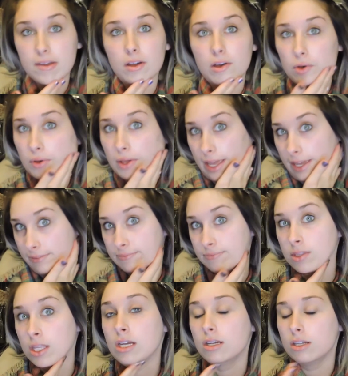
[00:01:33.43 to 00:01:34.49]
Okay,
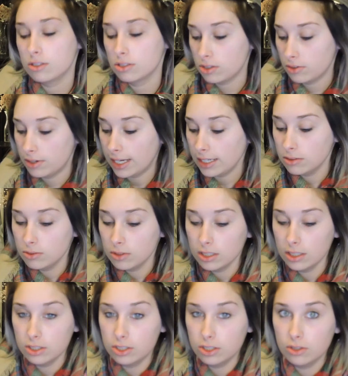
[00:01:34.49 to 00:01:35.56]
so next we're
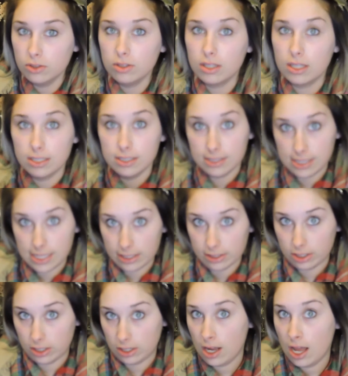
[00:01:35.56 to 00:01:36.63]
going to do the
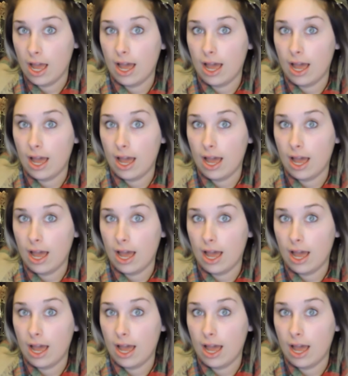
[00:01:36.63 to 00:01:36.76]
concealer.